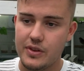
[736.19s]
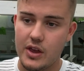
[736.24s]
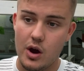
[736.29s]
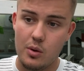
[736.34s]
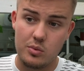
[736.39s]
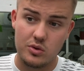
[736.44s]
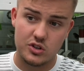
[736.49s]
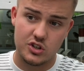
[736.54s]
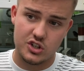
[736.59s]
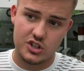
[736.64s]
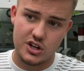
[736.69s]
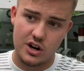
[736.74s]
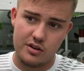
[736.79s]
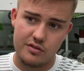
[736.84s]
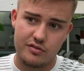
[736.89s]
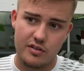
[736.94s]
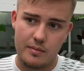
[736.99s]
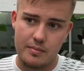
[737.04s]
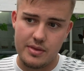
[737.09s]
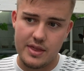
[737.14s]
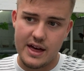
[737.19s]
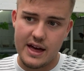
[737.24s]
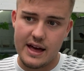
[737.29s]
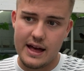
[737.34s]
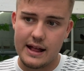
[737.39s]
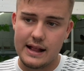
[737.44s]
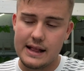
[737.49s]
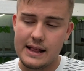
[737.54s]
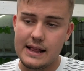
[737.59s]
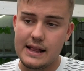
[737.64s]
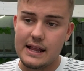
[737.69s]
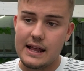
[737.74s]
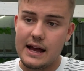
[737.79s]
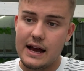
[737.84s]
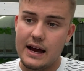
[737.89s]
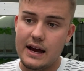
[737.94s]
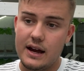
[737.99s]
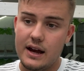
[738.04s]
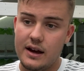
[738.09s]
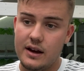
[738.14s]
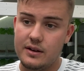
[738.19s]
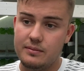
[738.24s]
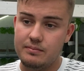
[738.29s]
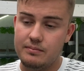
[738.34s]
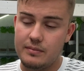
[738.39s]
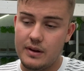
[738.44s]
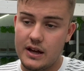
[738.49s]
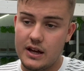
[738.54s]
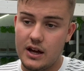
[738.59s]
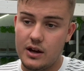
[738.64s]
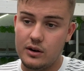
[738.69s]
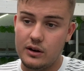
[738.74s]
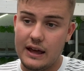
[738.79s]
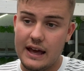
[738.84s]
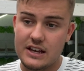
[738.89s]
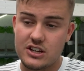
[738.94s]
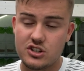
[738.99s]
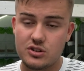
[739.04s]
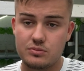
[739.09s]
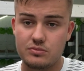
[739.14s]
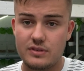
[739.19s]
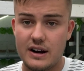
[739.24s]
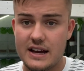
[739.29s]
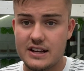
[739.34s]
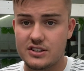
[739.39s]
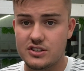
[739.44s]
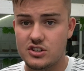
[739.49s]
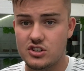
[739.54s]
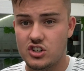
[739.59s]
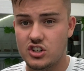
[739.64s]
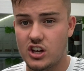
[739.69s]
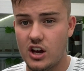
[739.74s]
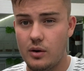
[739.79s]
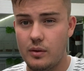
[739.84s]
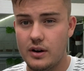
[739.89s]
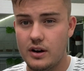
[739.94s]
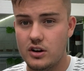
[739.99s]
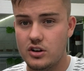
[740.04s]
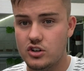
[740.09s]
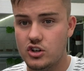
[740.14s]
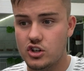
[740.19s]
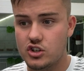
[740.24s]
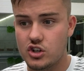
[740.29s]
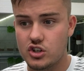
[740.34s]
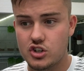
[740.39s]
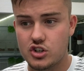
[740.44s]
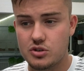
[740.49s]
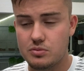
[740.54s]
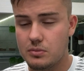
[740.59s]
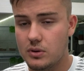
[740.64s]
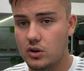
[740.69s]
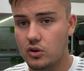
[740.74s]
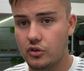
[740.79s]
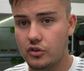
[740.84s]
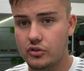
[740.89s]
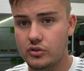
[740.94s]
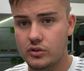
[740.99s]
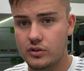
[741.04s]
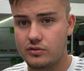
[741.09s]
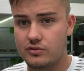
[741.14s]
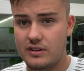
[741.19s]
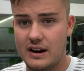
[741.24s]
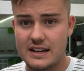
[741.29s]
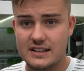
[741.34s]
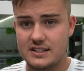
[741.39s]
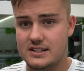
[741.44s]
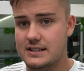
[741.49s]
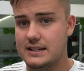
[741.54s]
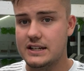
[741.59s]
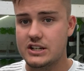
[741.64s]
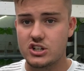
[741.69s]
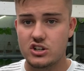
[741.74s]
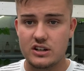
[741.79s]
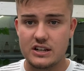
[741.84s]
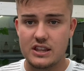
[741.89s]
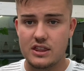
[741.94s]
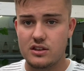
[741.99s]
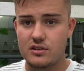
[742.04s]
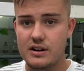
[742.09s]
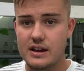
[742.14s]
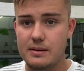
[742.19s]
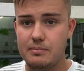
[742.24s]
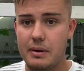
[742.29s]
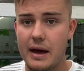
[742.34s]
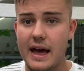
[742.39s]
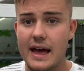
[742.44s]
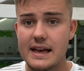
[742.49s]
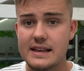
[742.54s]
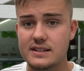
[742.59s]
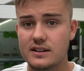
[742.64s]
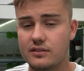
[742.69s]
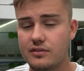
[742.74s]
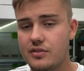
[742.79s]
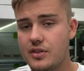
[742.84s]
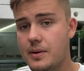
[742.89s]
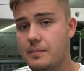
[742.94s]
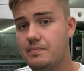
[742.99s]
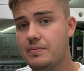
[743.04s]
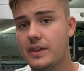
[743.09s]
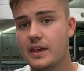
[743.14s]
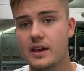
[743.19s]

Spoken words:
and we'll just go from there and get some Razors going, and just a small sort of Razors, literally 3 pairs of them,